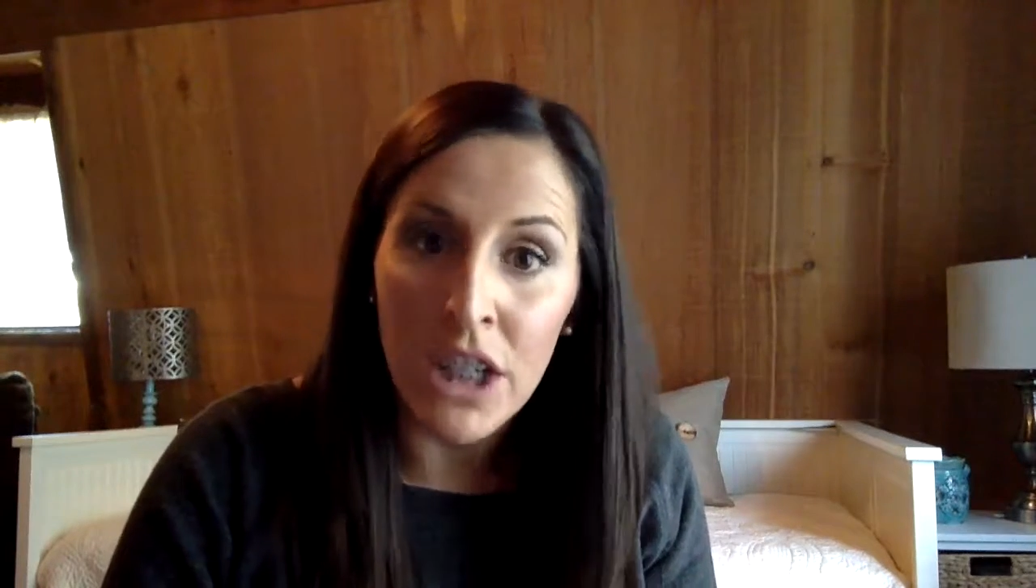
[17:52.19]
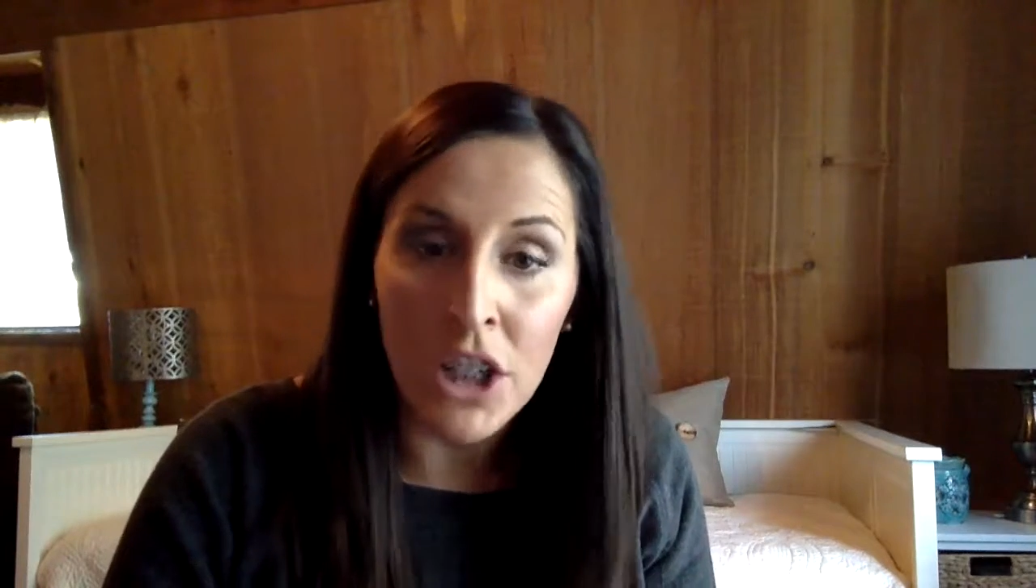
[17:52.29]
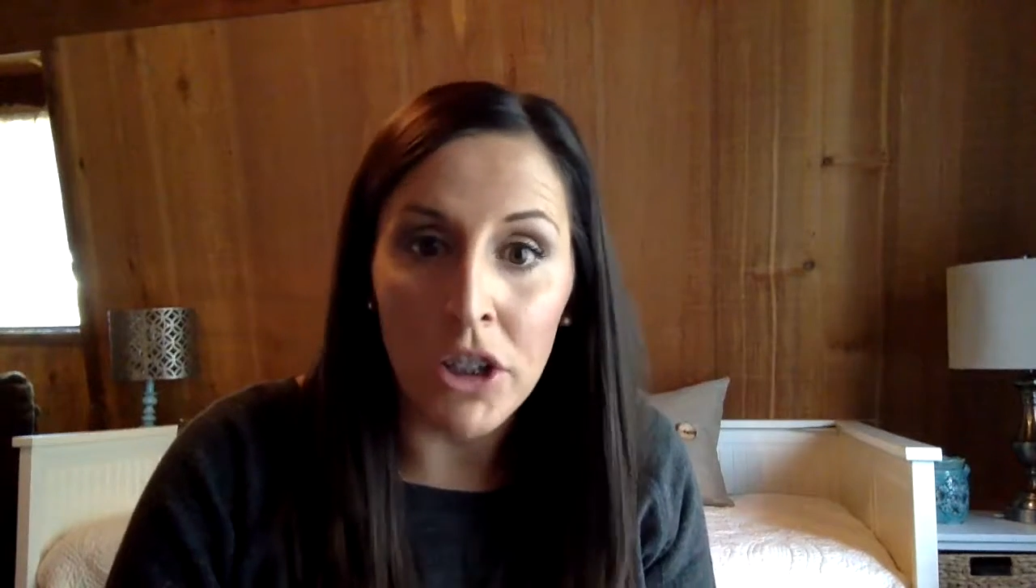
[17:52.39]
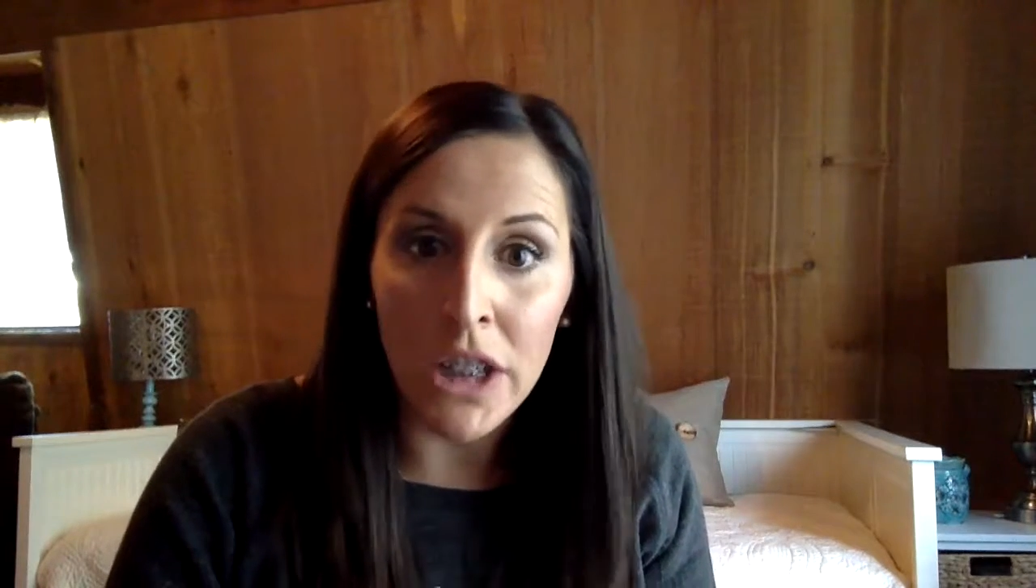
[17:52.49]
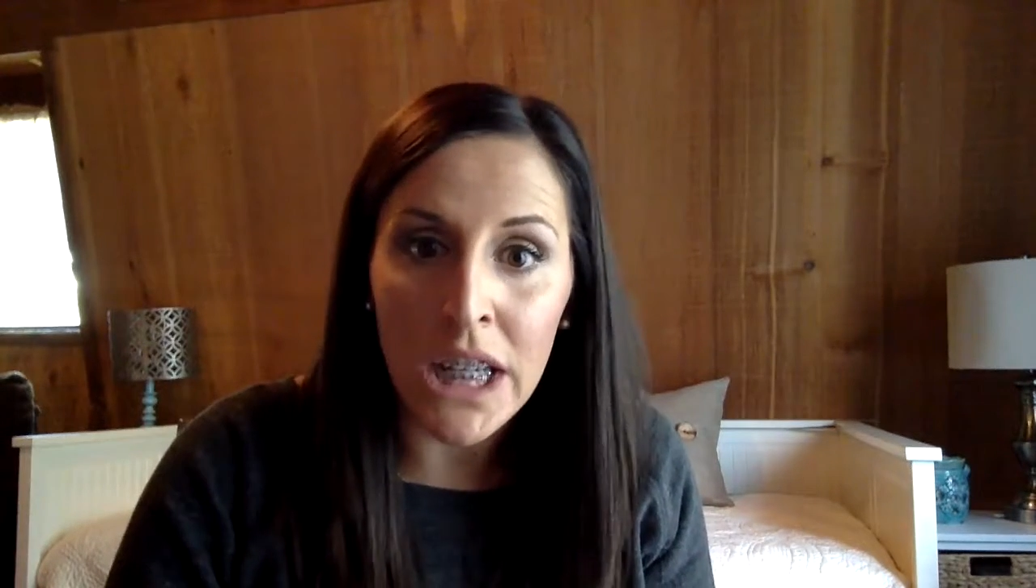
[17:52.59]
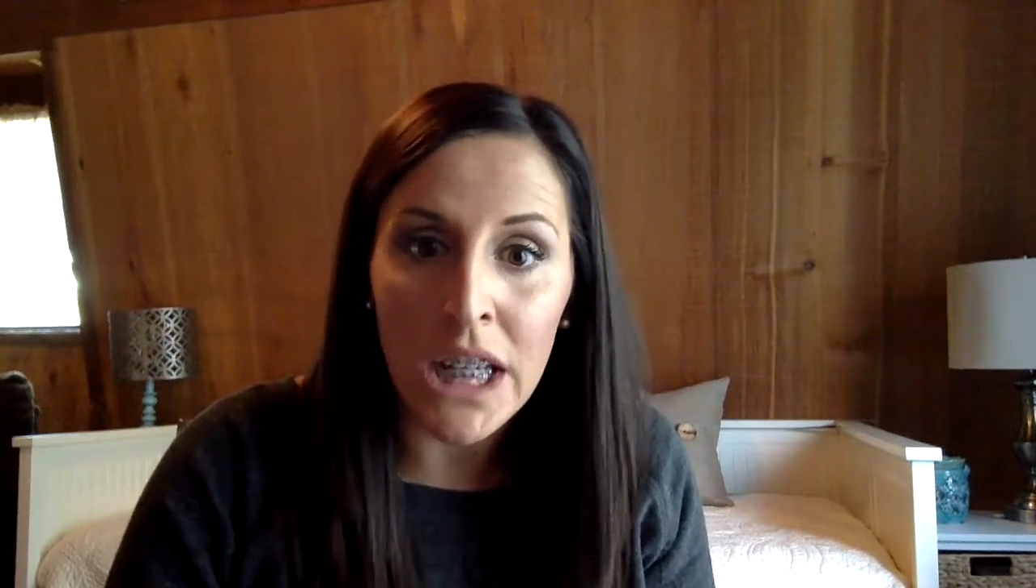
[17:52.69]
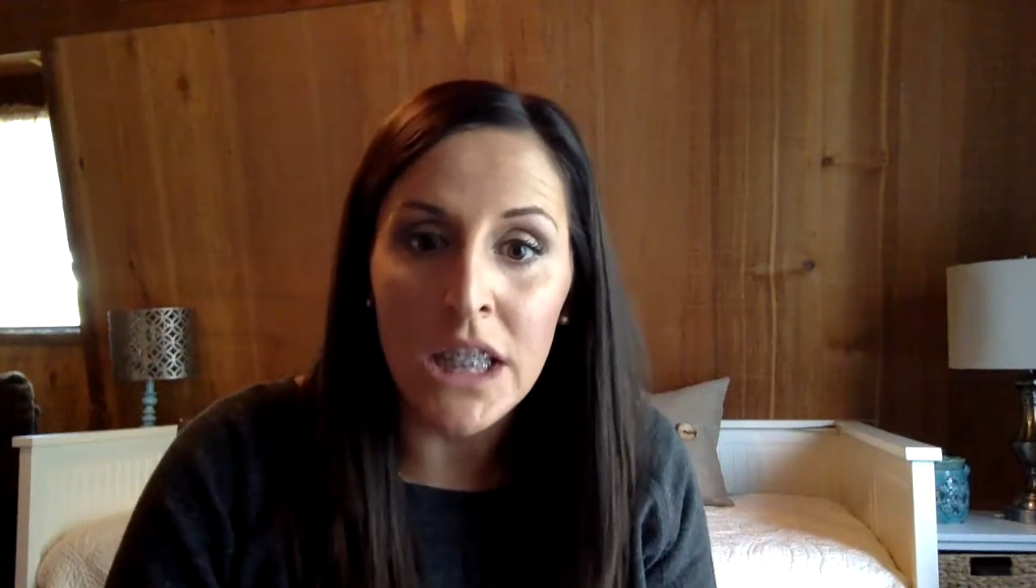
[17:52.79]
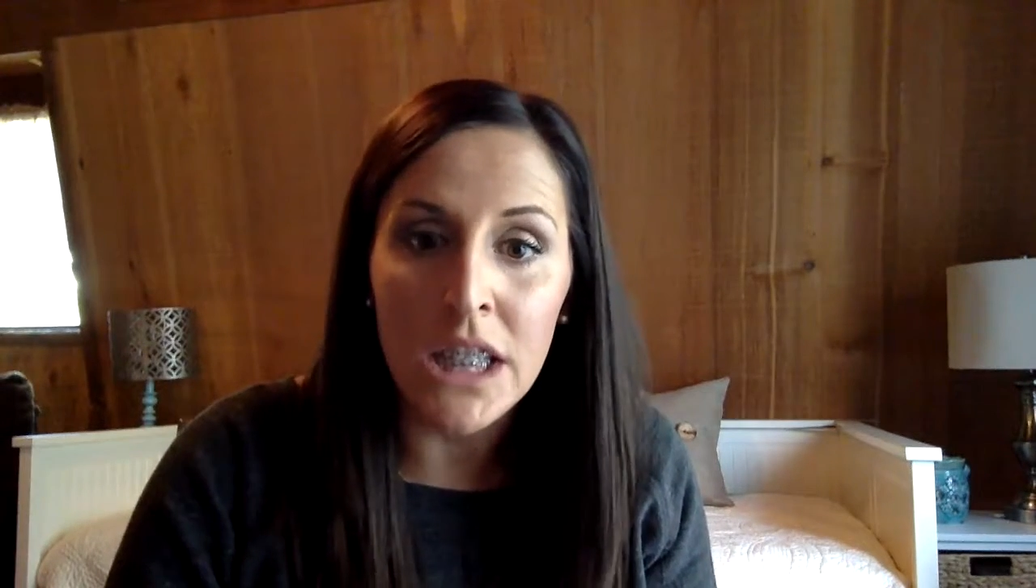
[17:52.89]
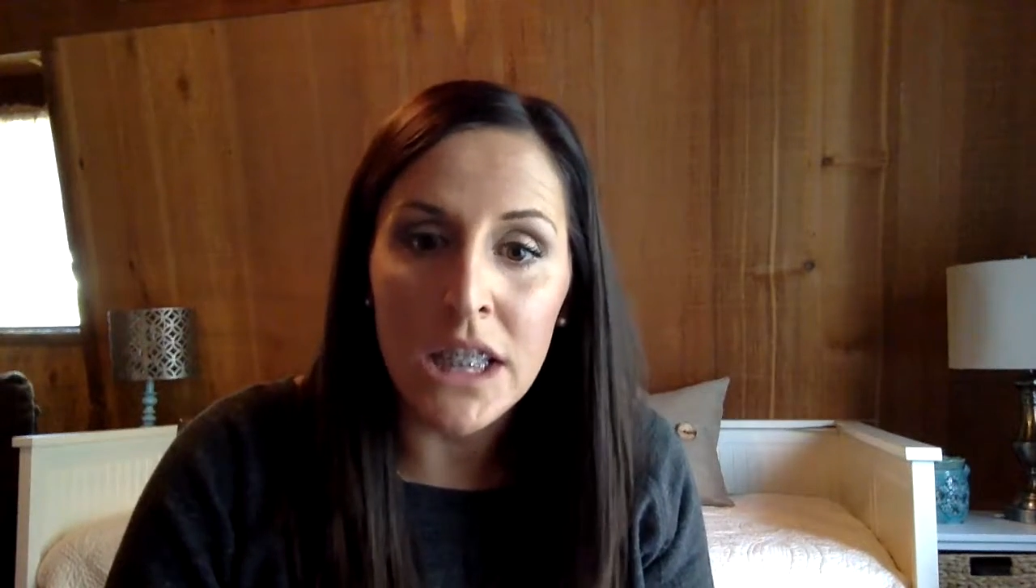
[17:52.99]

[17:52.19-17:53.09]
ingredient to